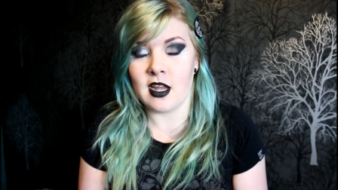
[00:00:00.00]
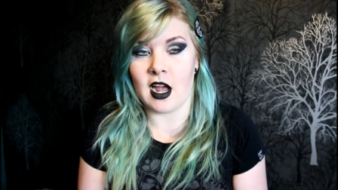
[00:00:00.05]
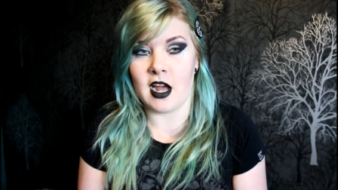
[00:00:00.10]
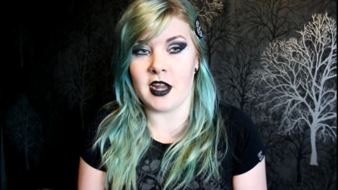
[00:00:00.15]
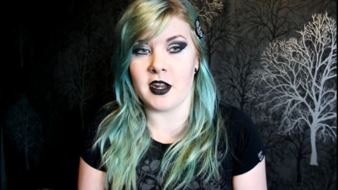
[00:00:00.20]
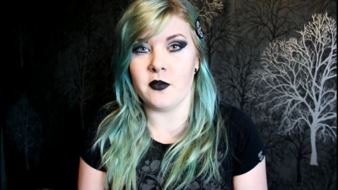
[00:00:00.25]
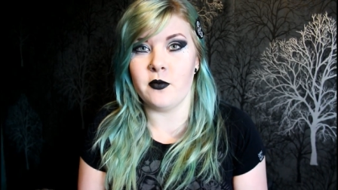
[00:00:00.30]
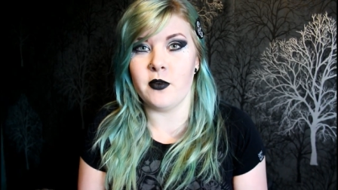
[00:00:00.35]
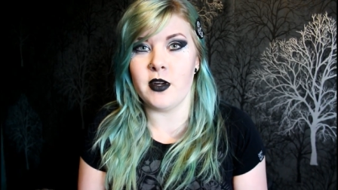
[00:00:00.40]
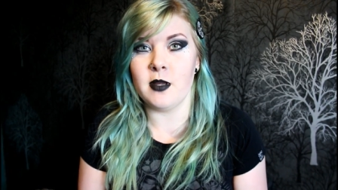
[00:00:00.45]

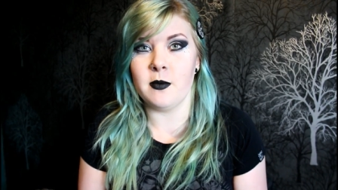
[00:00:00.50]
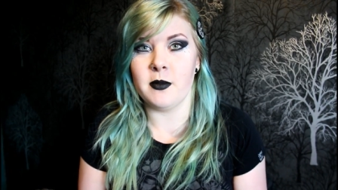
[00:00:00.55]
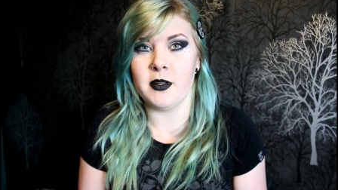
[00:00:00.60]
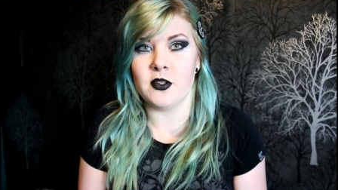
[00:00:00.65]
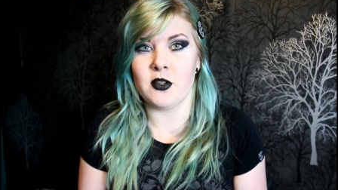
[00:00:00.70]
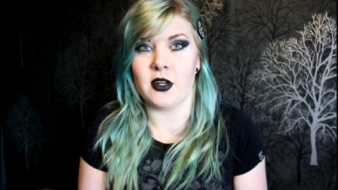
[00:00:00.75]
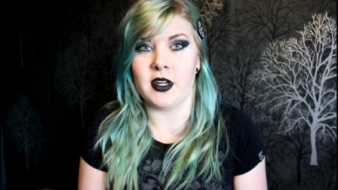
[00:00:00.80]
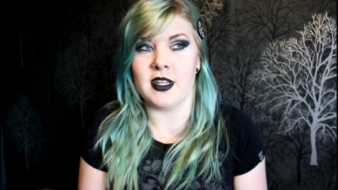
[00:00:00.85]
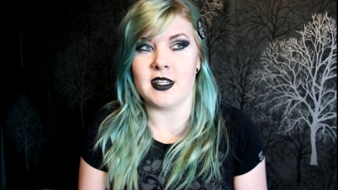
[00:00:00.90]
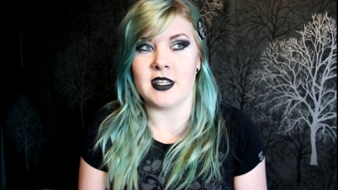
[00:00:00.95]
and I've really been
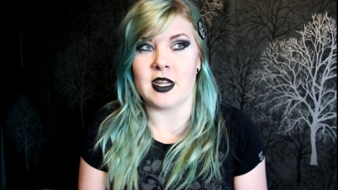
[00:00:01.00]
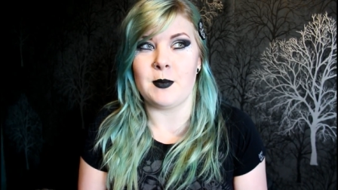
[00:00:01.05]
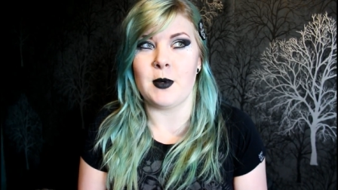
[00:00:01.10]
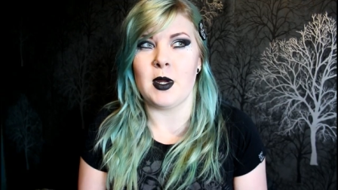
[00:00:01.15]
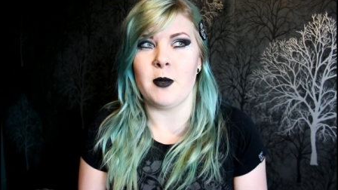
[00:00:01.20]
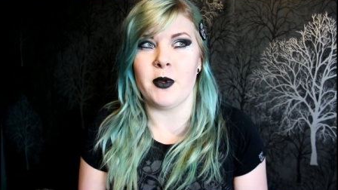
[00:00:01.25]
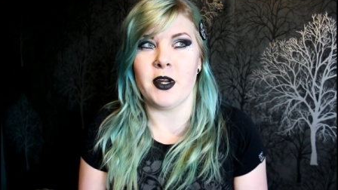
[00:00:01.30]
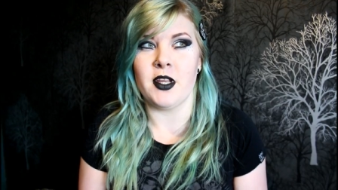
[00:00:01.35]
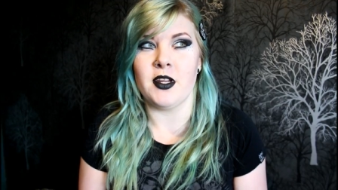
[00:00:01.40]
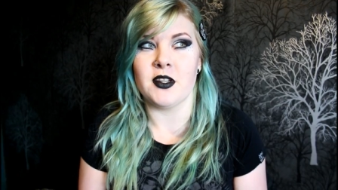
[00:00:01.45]
trying to save
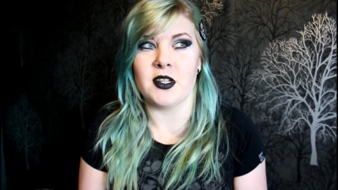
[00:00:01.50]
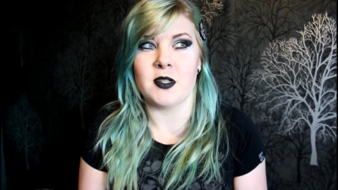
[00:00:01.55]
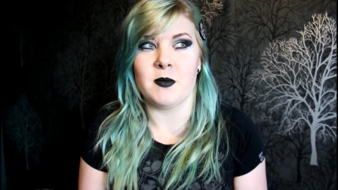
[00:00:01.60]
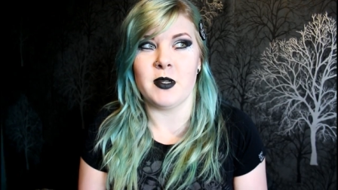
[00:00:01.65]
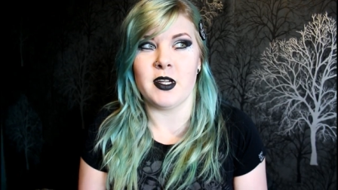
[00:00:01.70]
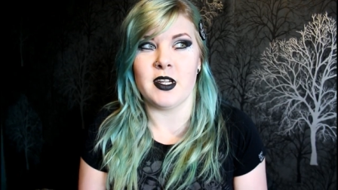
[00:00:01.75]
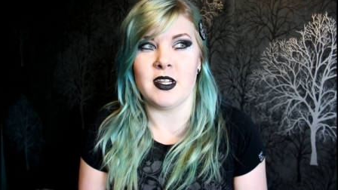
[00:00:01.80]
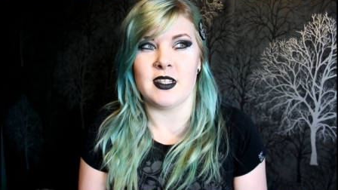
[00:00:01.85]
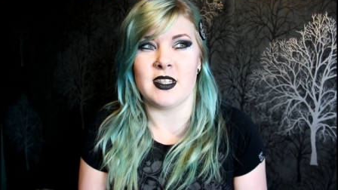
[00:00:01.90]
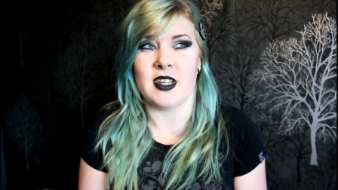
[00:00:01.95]
my money just
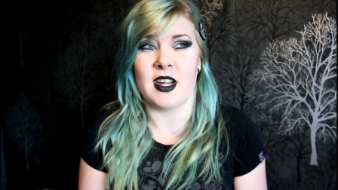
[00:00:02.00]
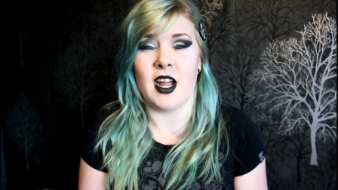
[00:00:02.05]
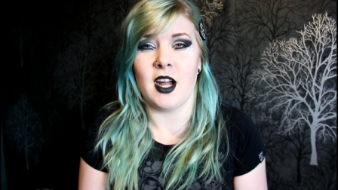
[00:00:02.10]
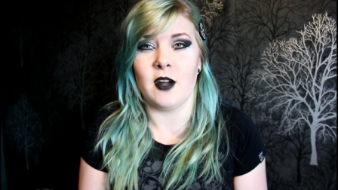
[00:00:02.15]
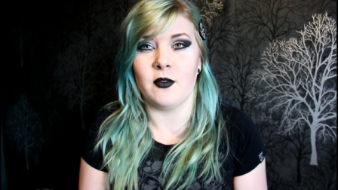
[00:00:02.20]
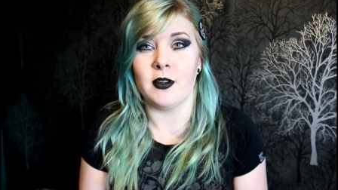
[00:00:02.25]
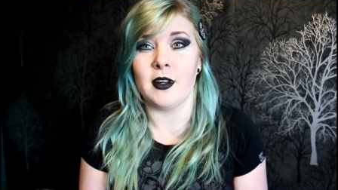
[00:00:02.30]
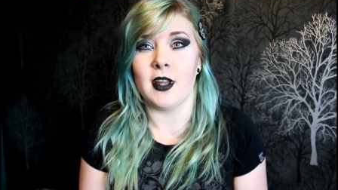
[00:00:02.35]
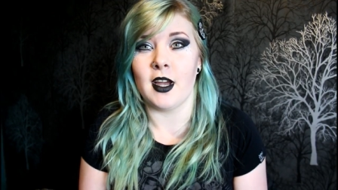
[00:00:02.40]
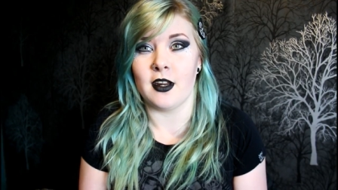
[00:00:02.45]
because I
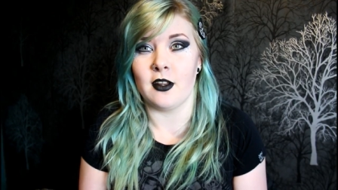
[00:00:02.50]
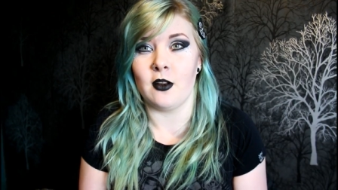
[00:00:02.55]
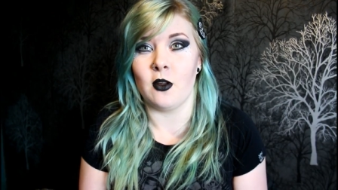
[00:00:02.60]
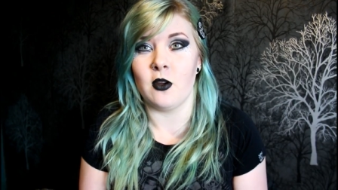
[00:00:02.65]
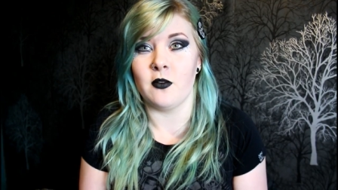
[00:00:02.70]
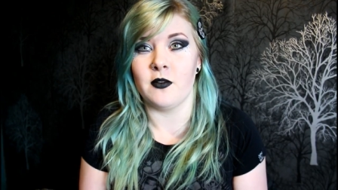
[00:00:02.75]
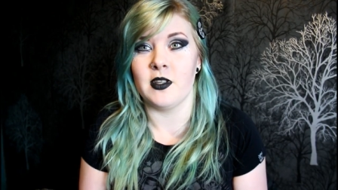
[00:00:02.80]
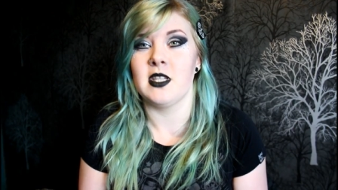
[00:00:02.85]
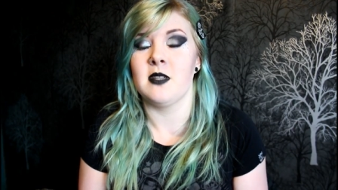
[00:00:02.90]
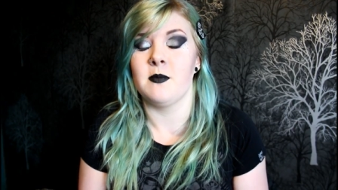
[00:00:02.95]
haven't had a
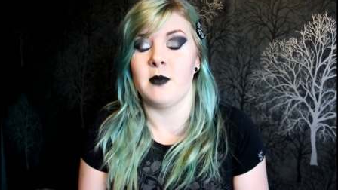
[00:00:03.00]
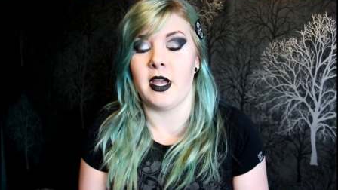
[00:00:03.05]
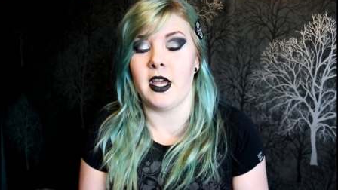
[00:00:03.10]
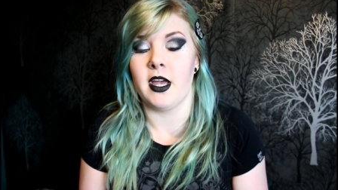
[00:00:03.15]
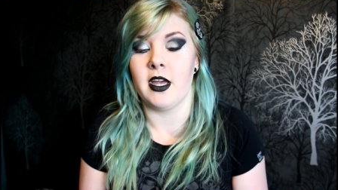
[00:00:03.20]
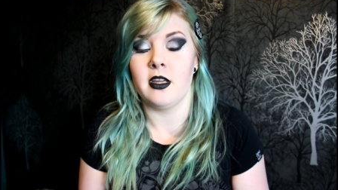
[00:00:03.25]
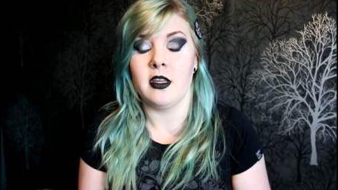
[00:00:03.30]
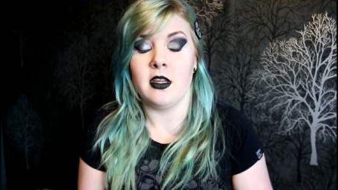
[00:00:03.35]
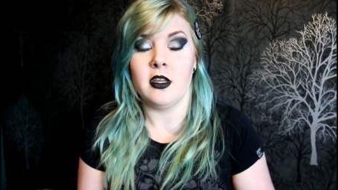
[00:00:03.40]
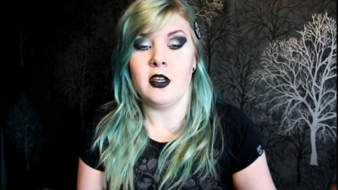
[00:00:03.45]
lot of it
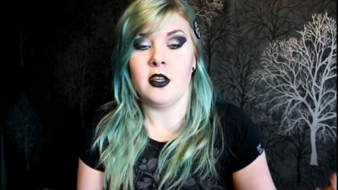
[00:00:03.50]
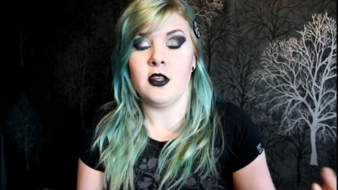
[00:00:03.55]
spare.